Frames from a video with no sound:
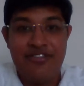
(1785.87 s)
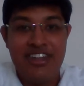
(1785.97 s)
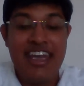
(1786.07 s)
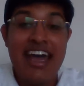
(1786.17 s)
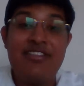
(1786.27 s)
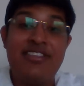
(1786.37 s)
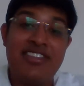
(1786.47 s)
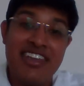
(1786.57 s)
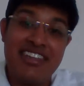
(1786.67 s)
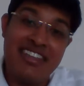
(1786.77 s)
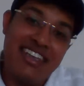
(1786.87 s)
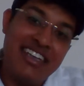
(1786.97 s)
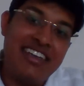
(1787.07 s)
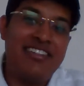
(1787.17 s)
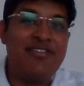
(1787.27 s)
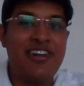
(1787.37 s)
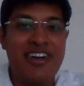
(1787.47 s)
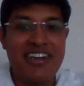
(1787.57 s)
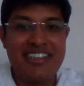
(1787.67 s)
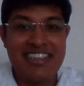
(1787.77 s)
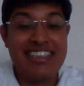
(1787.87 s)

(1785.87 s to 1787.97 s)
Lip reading: We have 16 works,